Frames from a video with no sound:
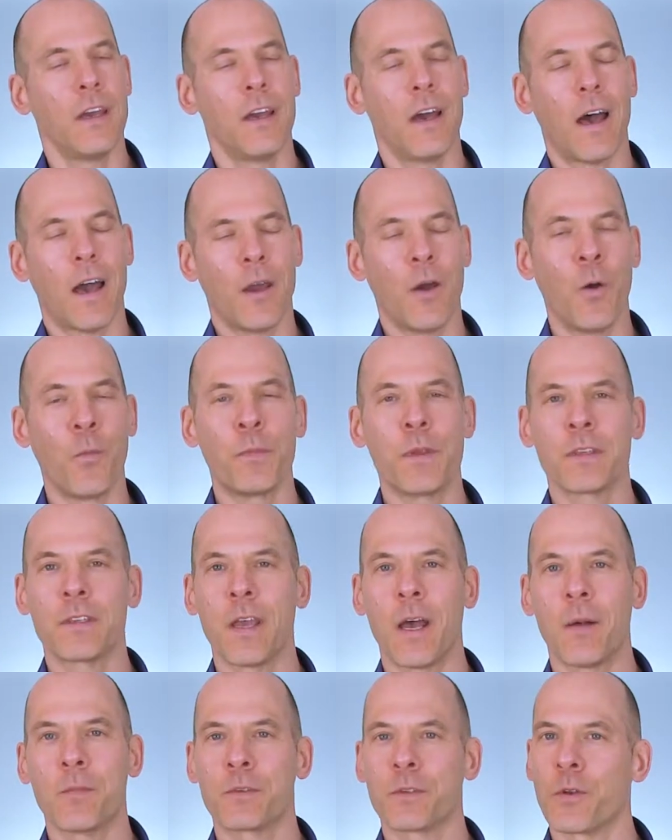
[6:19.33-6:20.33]
I hope this
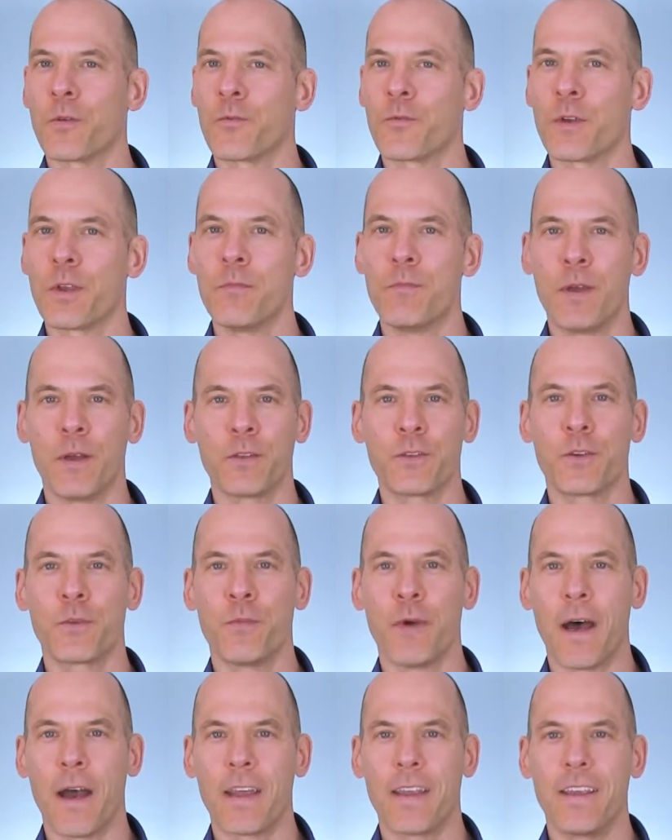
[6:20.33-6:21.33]
helps to rebuild your
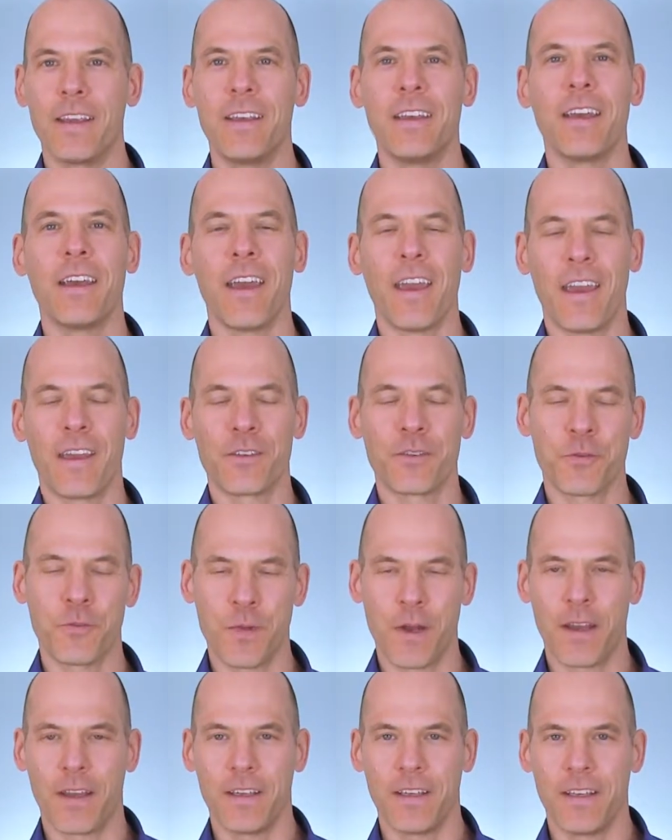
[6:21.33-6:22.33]
body and your
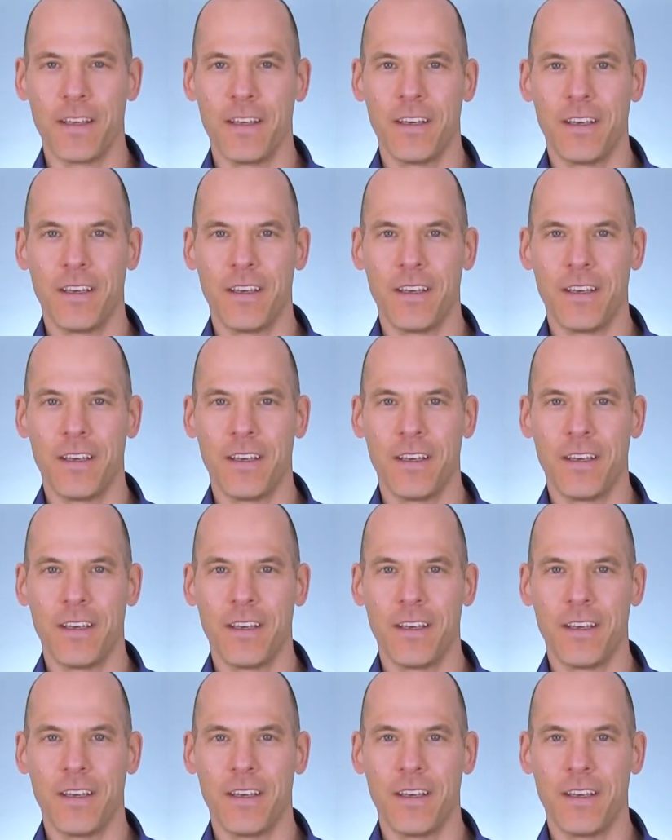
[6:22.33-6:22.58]
mind.